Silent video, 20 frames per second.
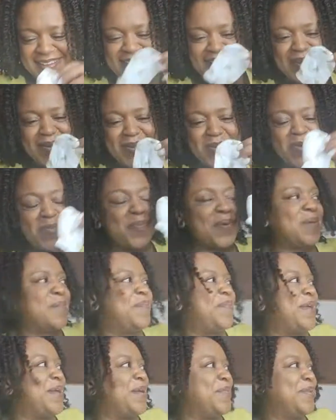look,
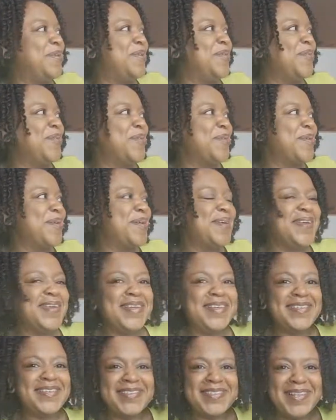babe, look.
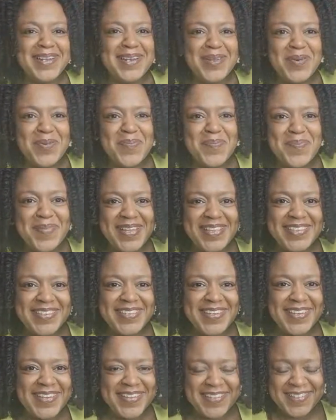It's the little
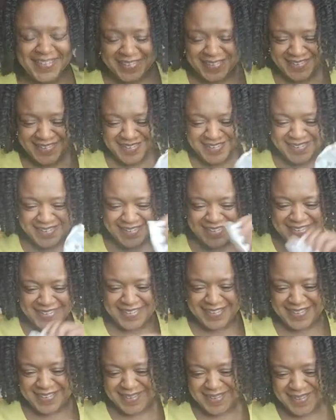
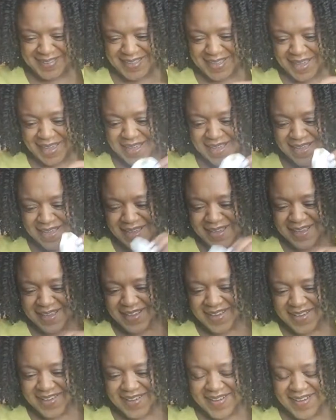mittens.
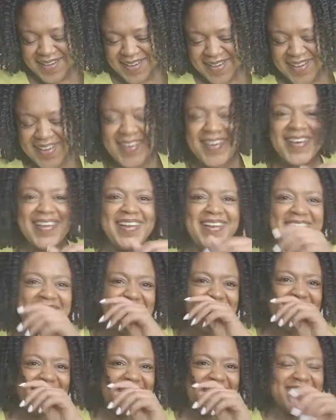
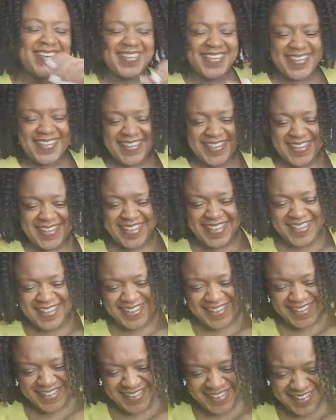Oh, look.
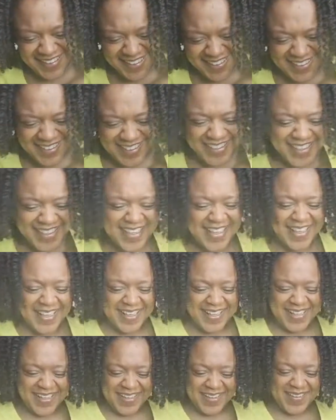
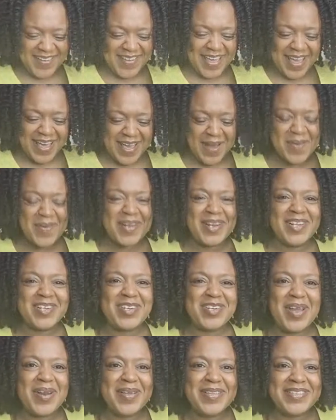Okay, I'm gonna
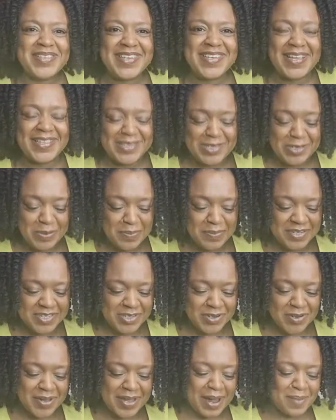try not to get too mushy
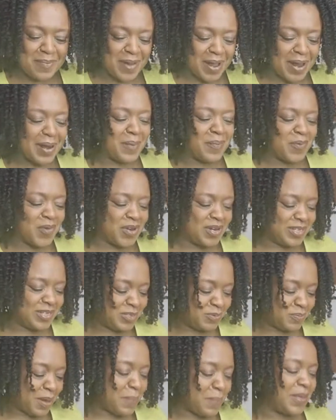on camera, and I'm gonna
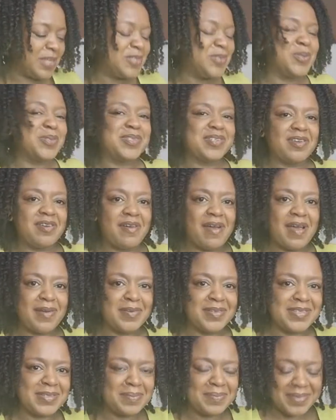do my best not to cry or
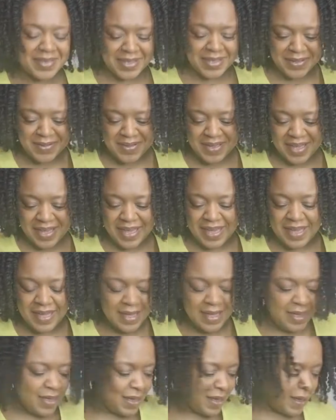something. Okay,
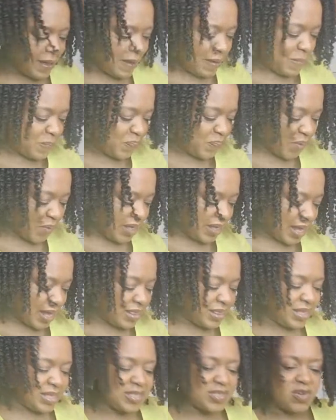um, but yeah,
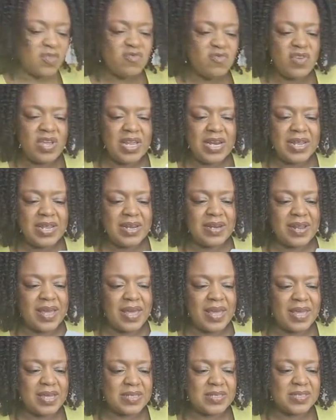these are really
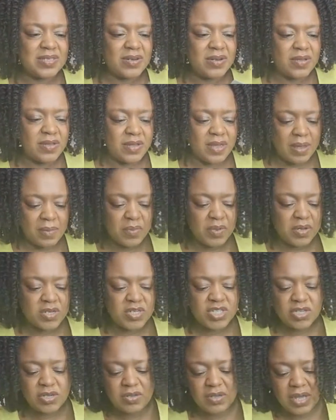nice. Look, I'm gonna
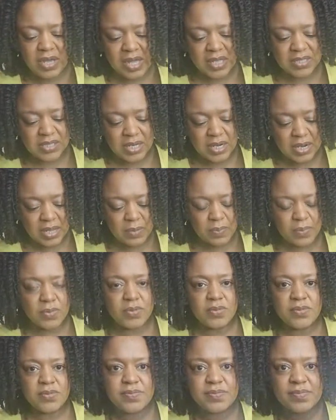show you guys the
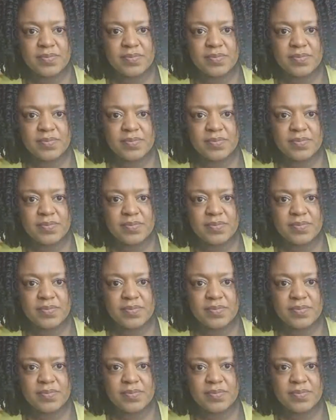label.